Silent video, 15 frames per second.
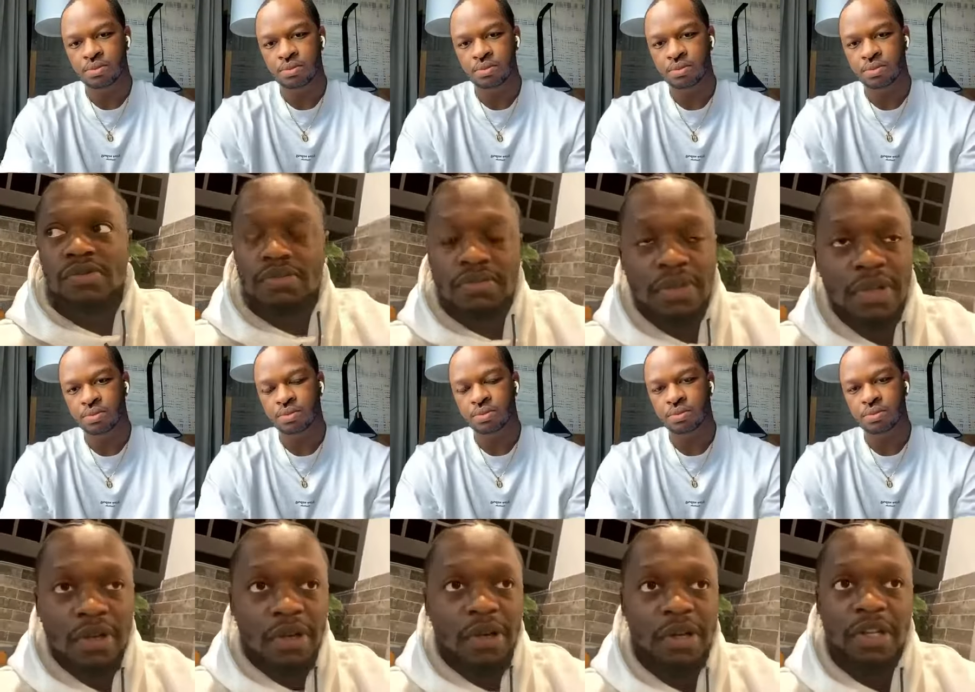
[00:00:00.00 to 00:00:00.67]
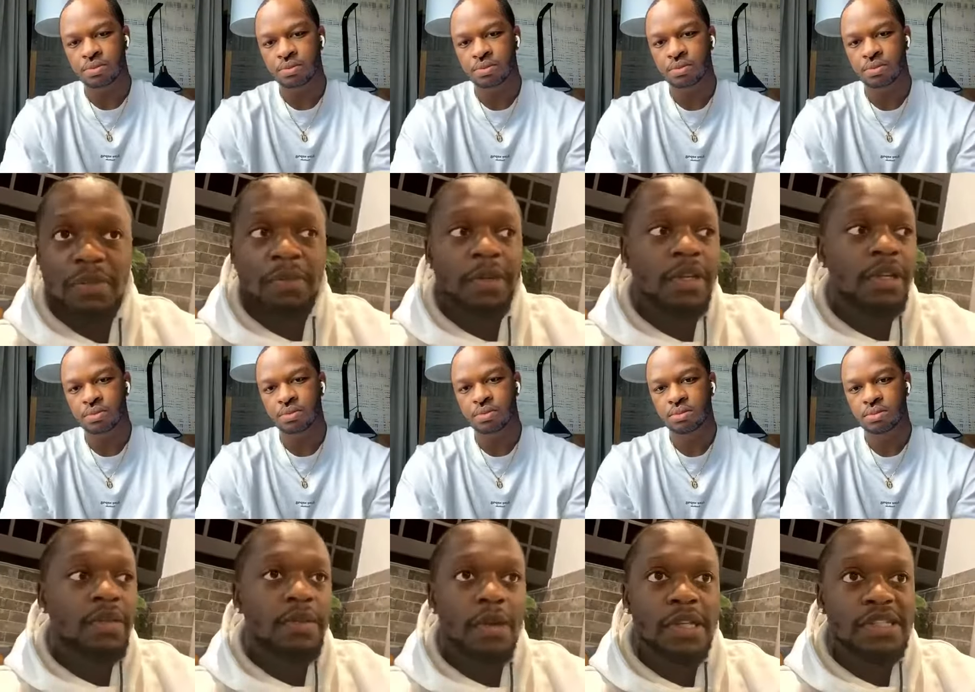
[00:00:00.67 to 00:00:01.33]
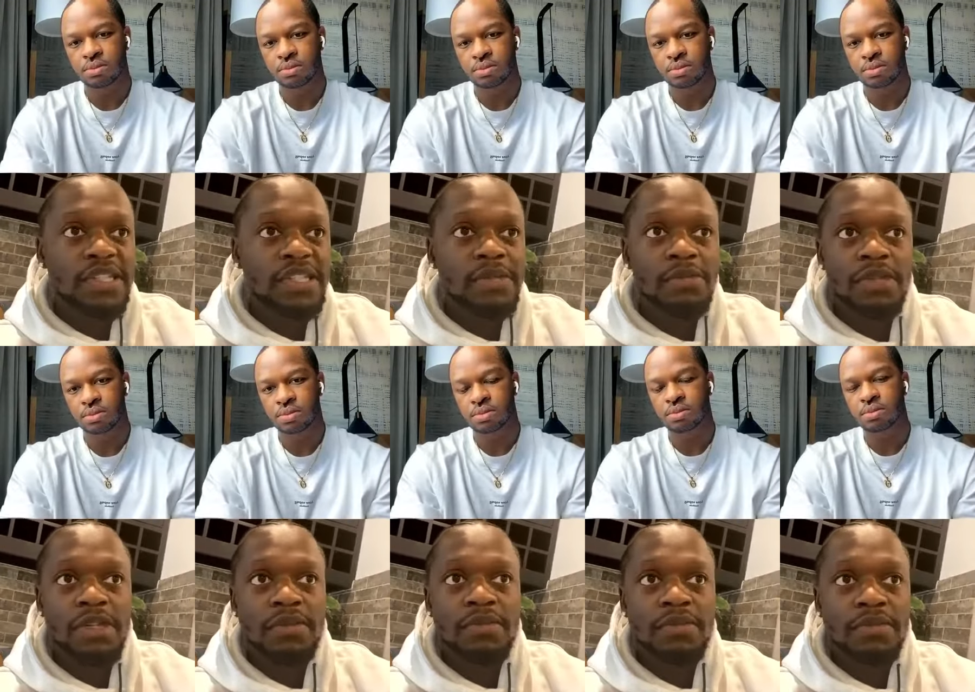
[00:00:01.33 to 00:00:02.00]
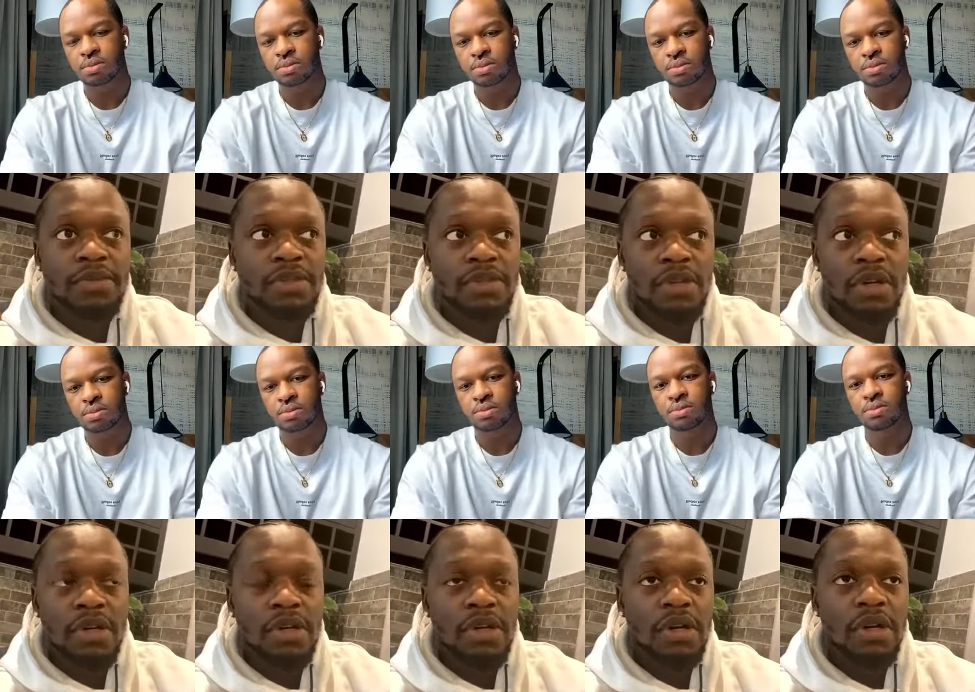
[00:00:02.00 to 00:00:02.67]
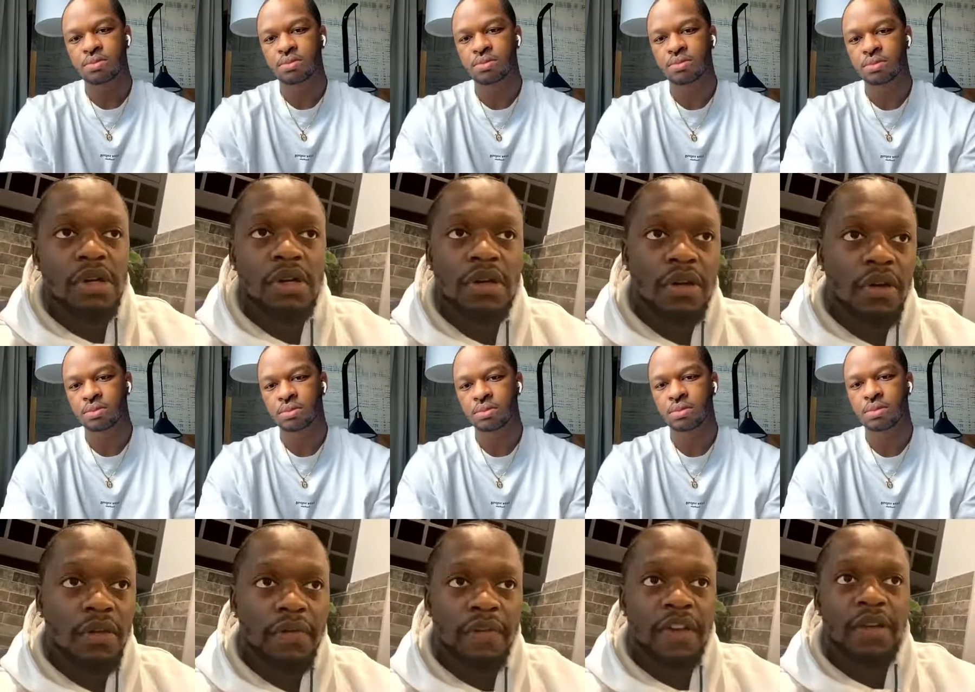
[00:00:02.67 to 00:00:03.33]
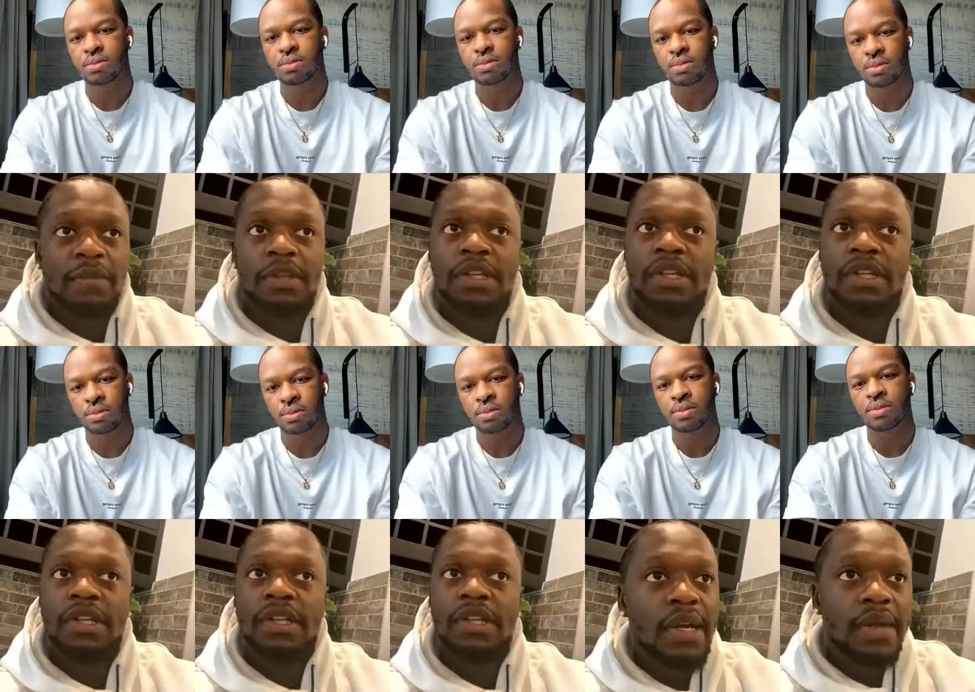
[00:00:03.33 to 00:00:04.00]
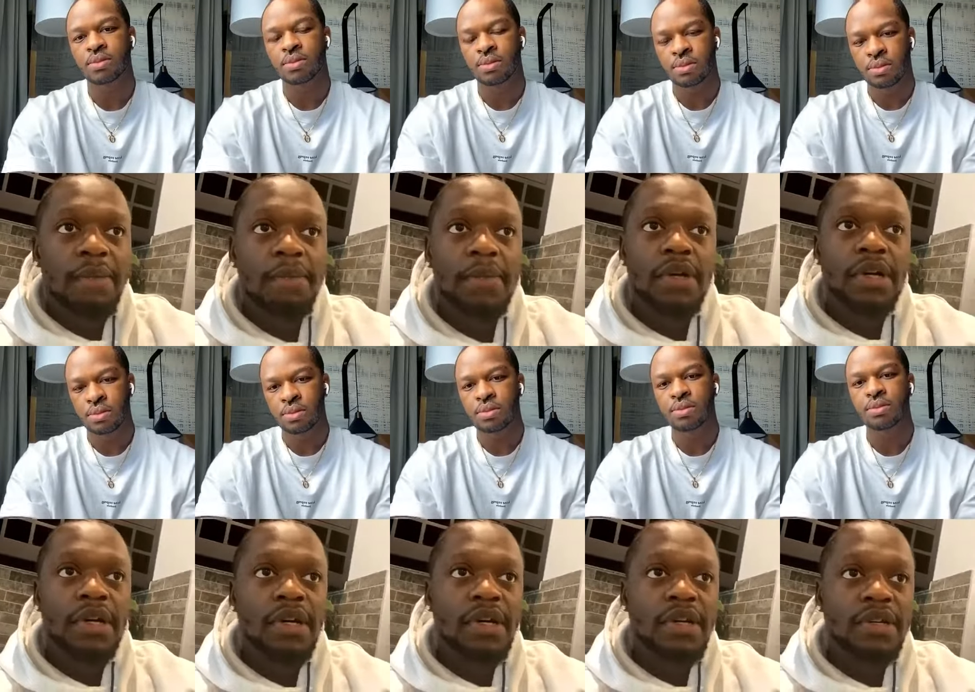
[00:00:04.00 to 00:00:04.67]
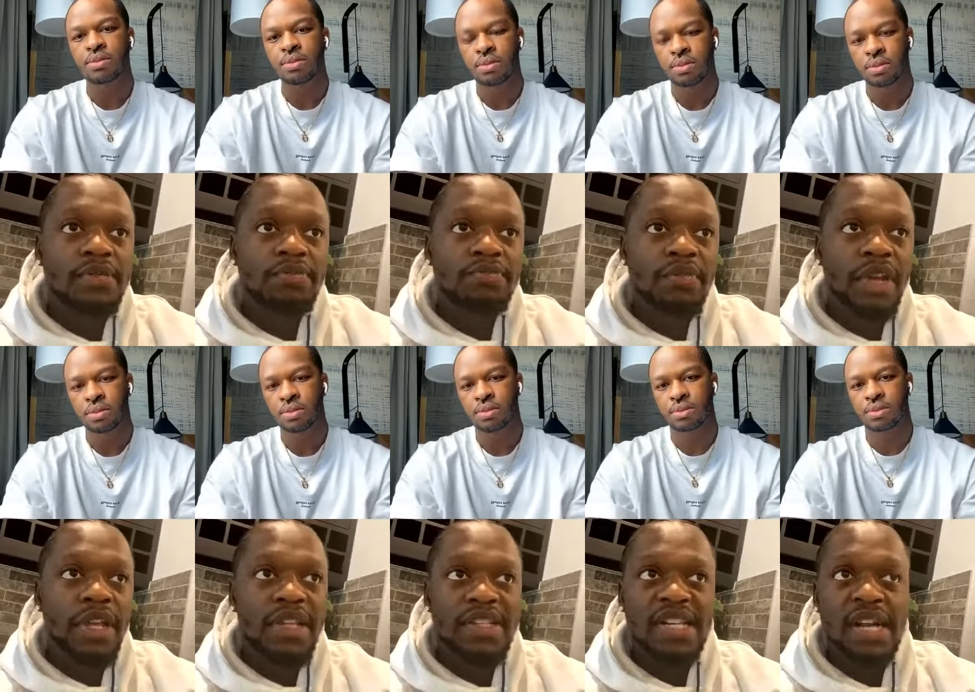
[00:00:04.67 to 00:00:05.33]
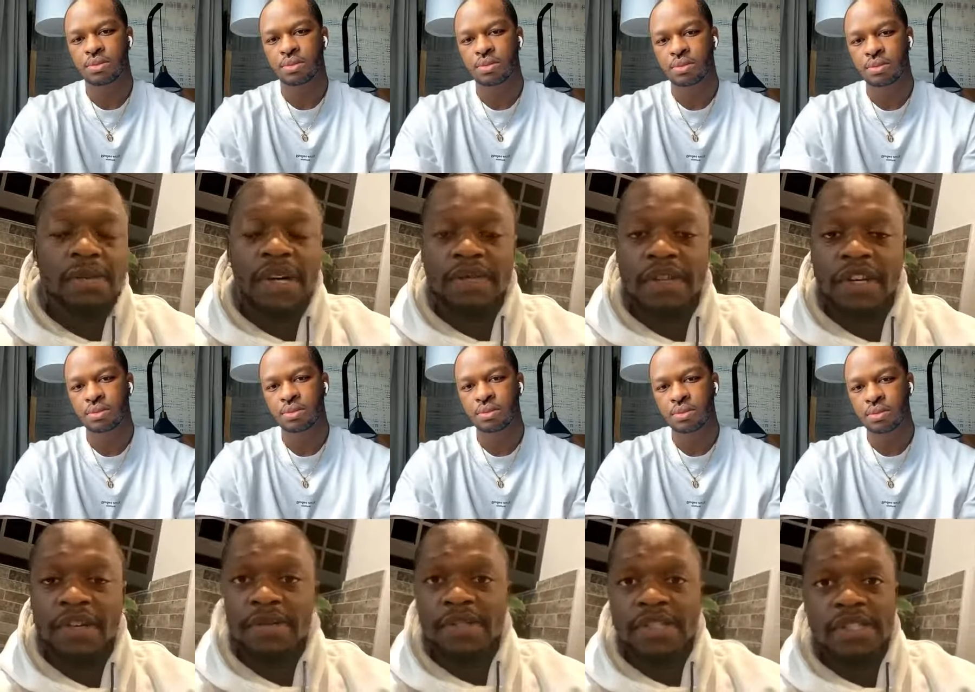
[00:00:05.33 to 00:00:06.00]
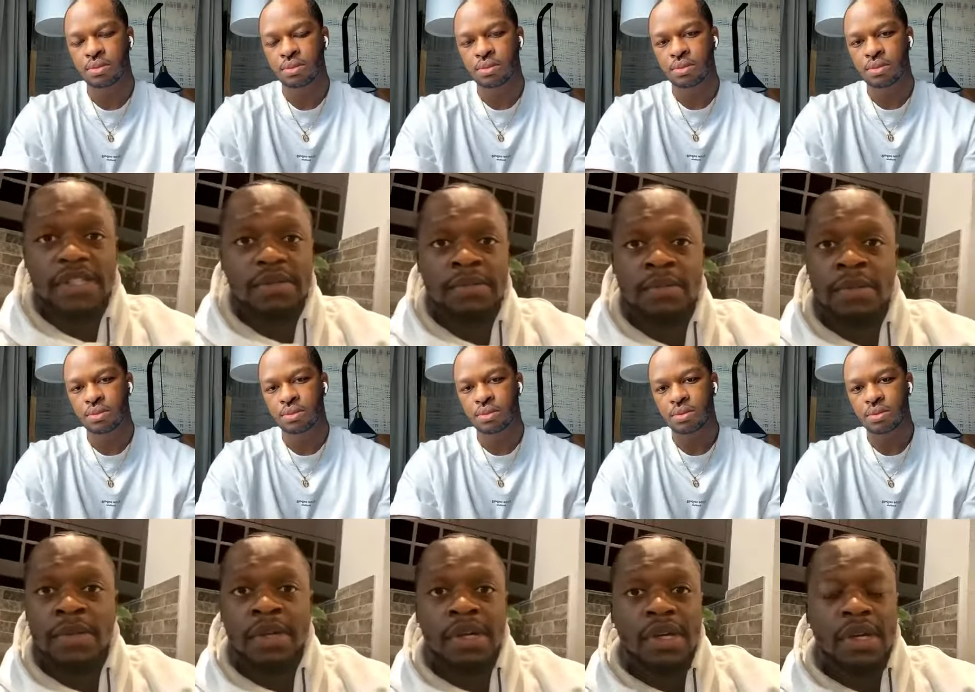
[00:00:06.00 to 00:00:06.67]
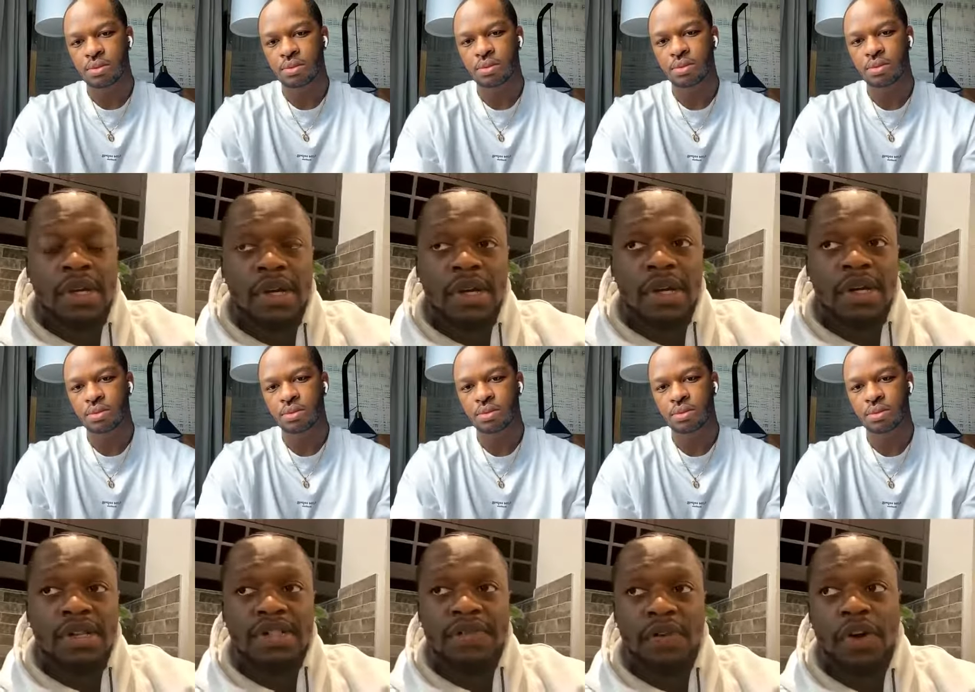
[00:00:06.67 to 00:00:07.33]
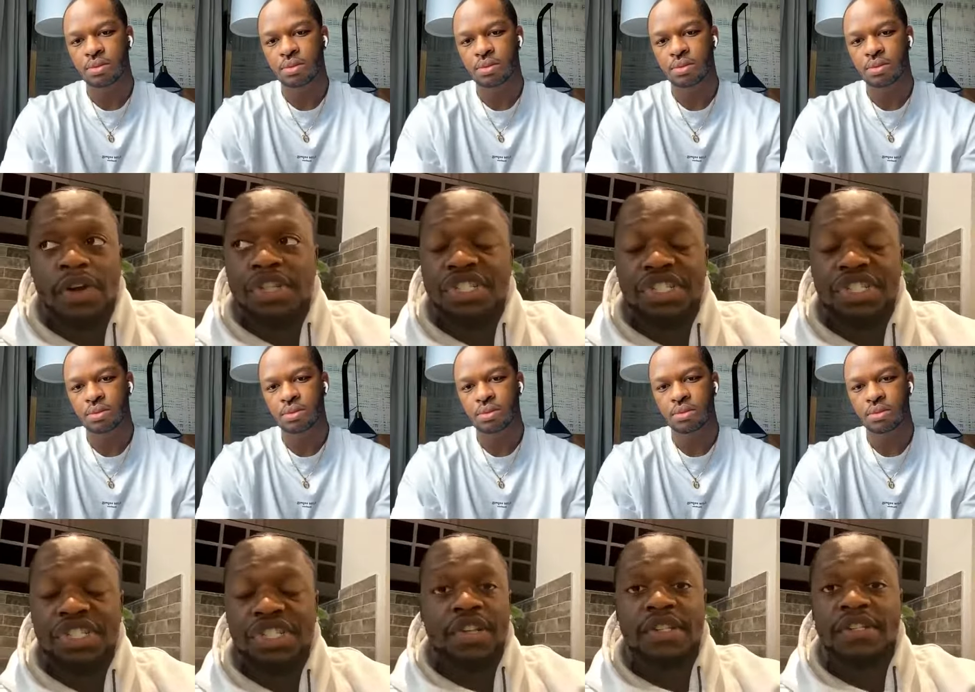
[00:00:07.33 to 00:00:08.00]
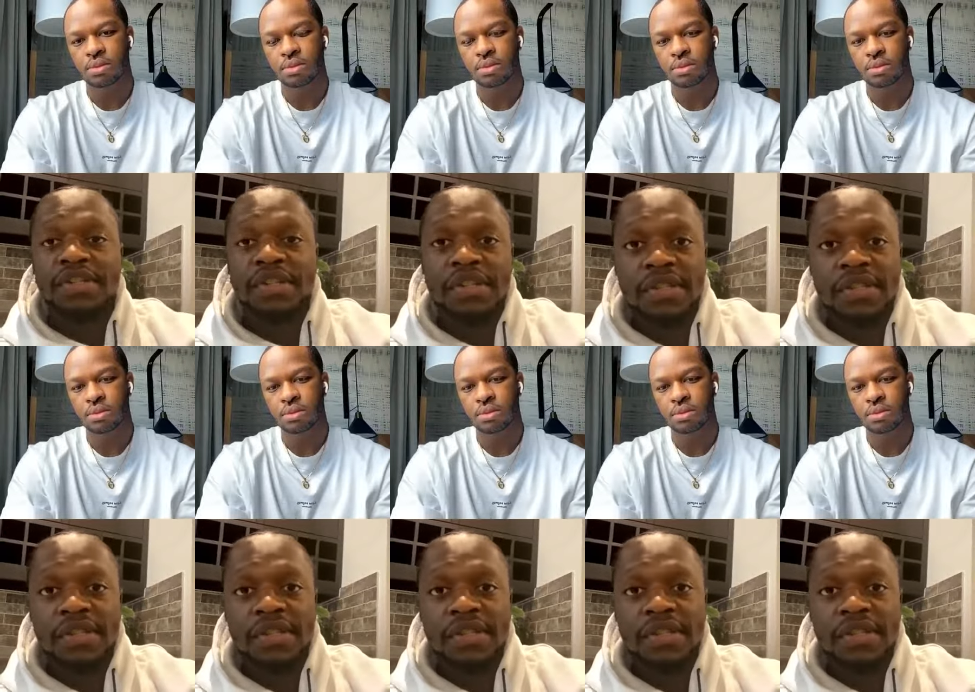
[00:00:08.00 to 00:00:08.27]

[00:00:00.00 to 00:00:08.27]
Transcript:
Speaker 1: hooking me and my team up, you know, our family, but anytime I've come to them, as far as charity stuff,